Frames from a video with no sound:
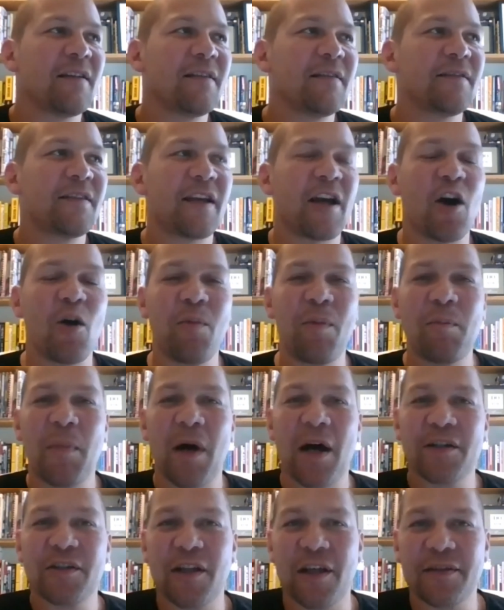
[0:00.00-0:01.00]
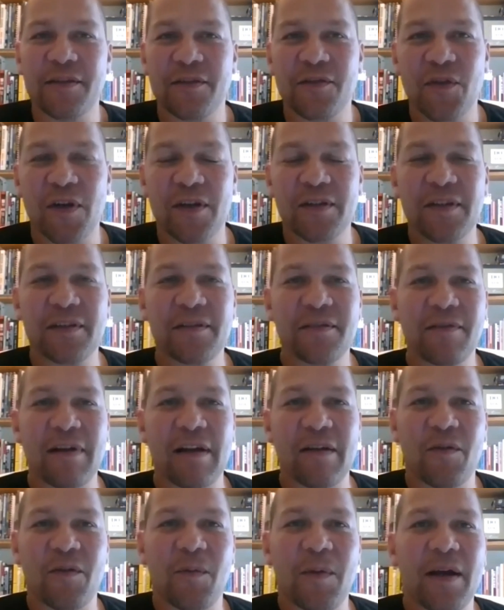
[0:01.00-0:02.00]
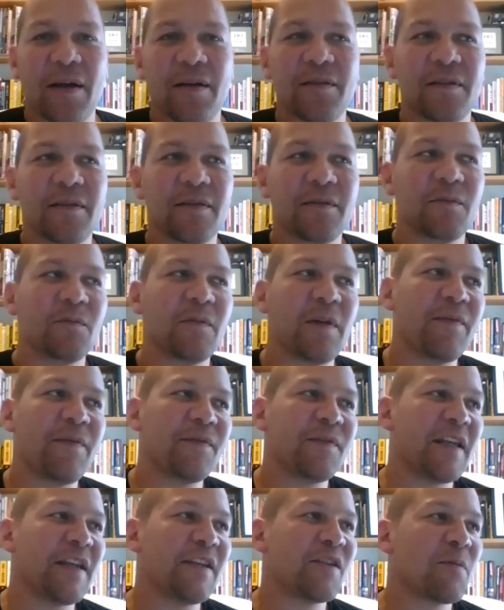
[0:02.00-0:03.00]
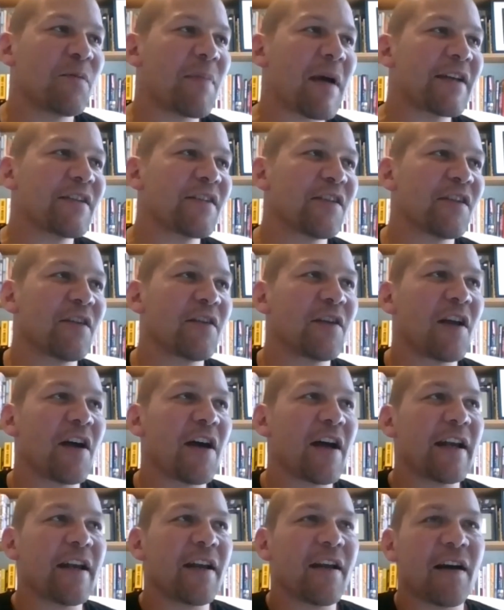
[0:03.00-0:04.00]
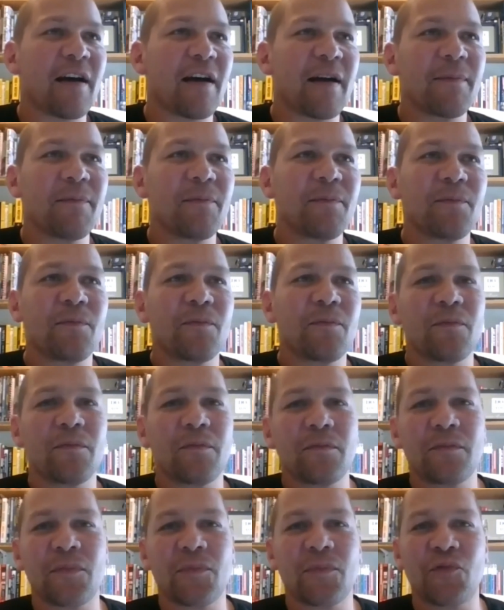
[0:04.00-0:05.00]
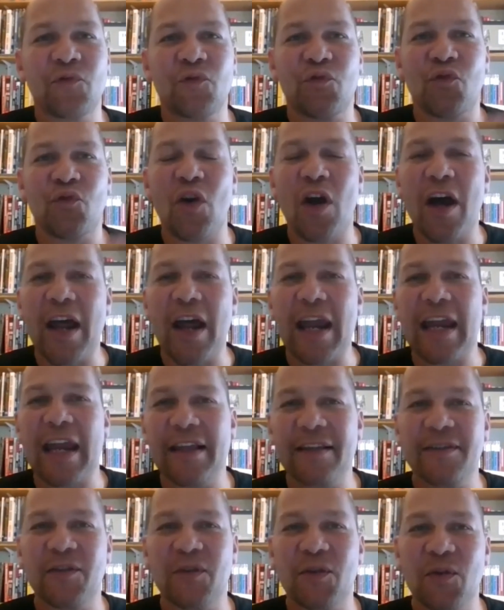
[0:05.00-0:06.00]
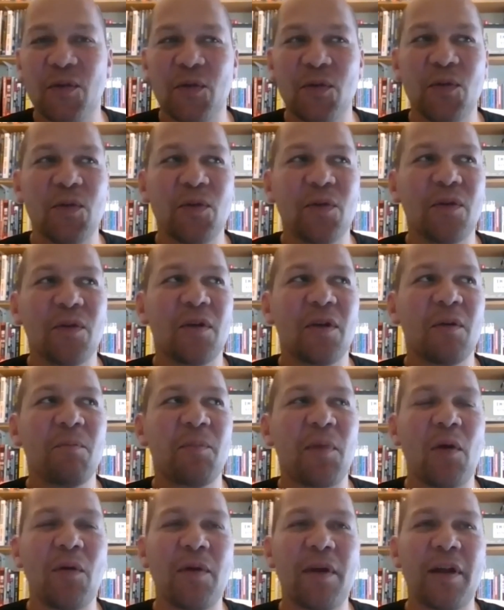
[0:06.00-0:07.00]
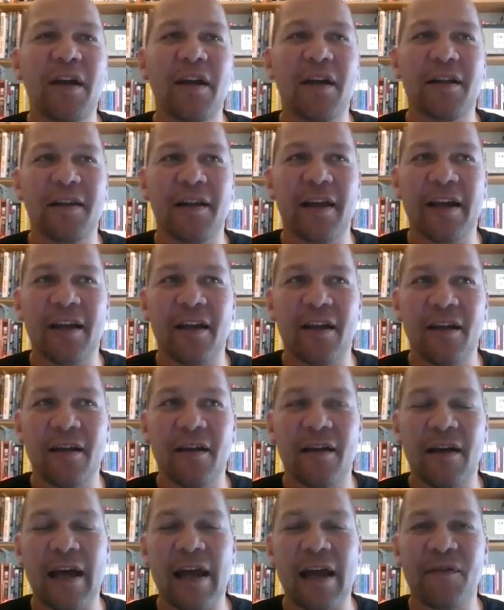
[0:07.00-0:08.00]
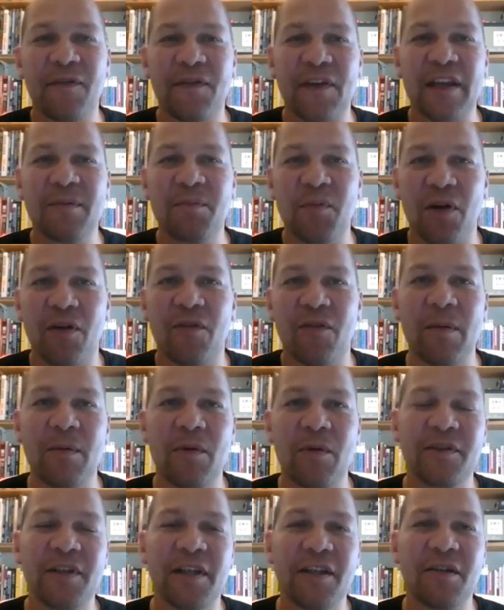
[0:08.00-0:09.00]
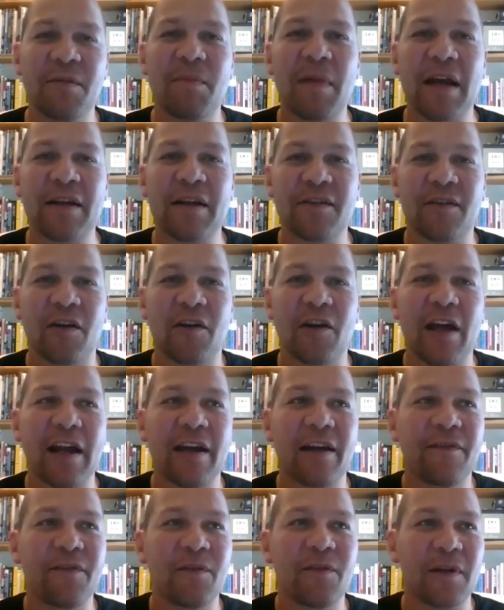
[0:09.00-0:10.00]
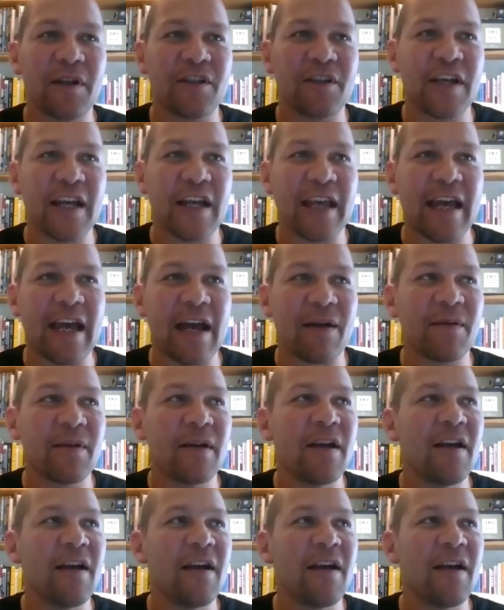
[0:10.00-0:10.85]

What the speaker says: to help martial arts instructors around the world. With Teacher Passion Online, I'm trying to build I have a Facebook group called Teacher Passion Online if you want to check it out.